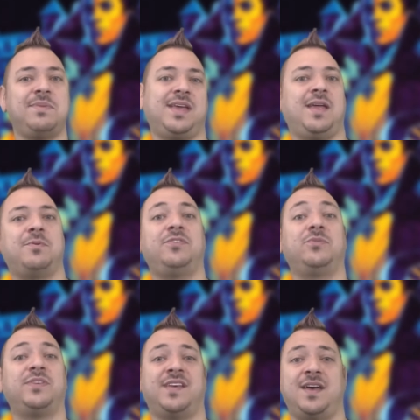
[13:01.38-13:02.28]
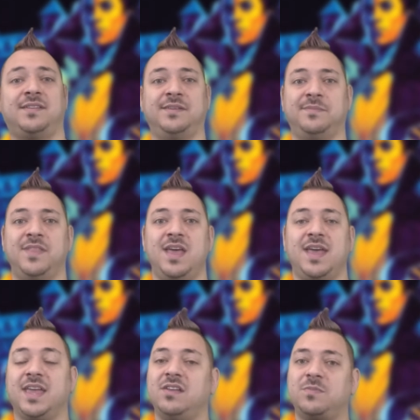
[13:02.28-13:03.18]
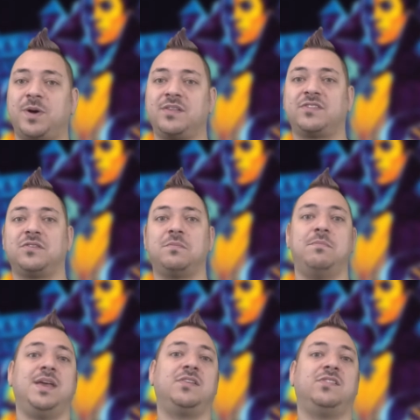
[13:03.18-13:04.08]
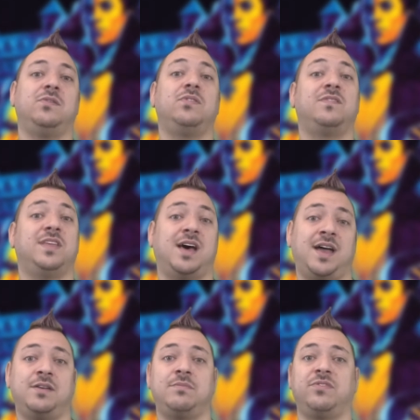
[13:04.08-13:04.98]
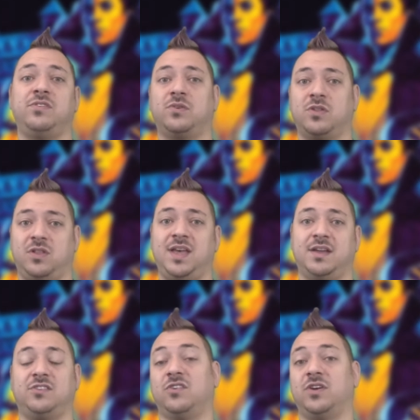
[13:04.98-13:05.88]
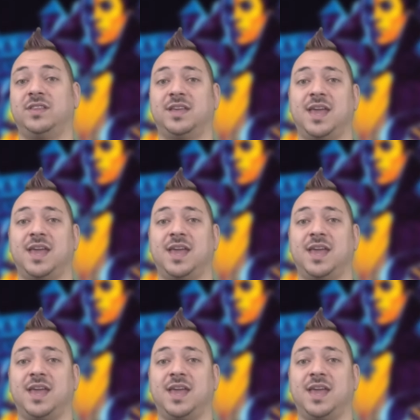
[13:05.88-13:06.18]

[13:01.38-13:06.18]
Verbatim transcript: be able to attack them. Each monster makes use of the items you collect during the